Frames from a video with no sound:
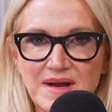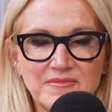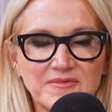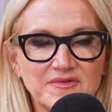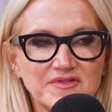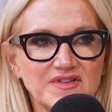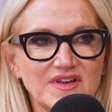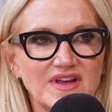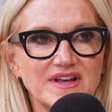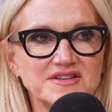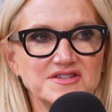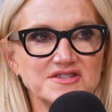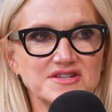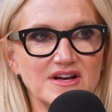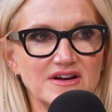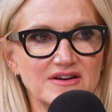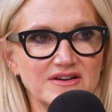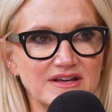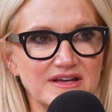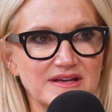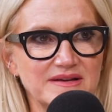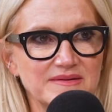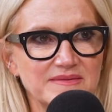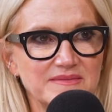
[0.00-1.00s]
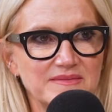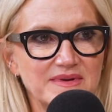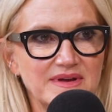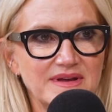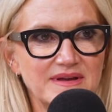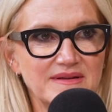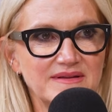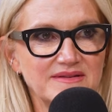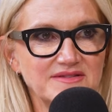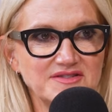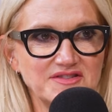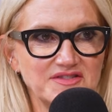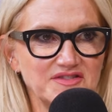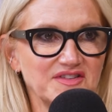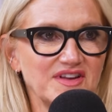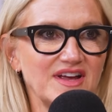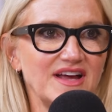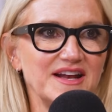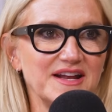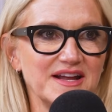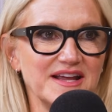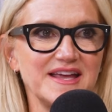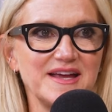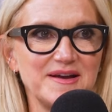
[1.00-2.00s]
Mine was like Chucky,
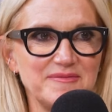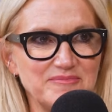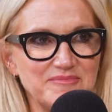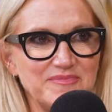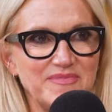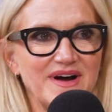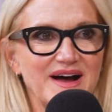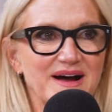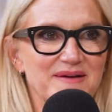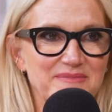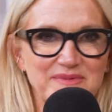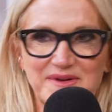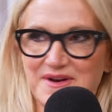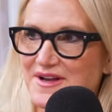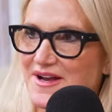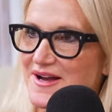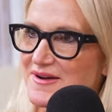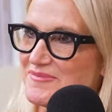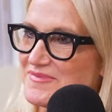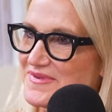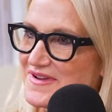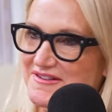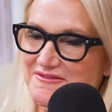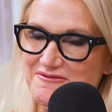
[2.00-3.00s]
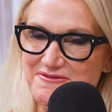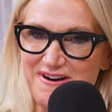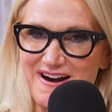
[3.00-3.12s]
just kind of kept popping up, you